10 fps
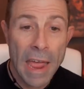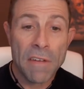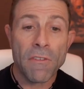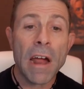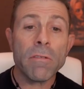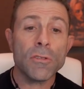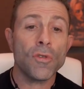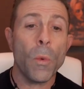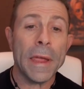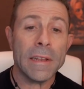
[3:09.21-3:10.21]
a viral
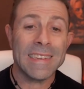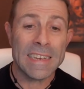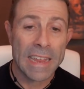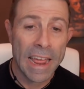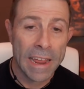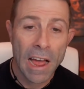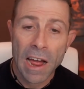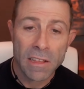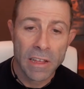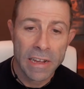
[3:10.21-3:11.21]
tweet today
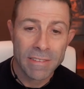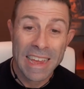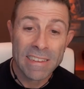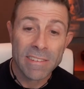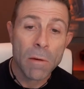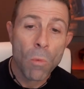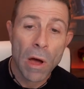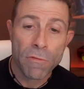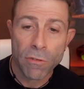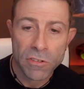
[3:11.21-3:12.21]
highlights a
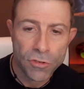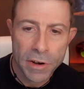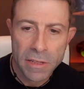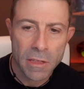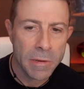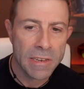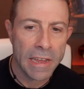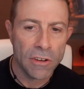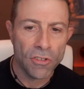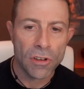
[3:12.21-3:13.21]
somewhat frustrating
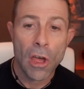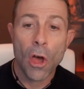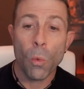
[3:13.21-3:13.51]
limitation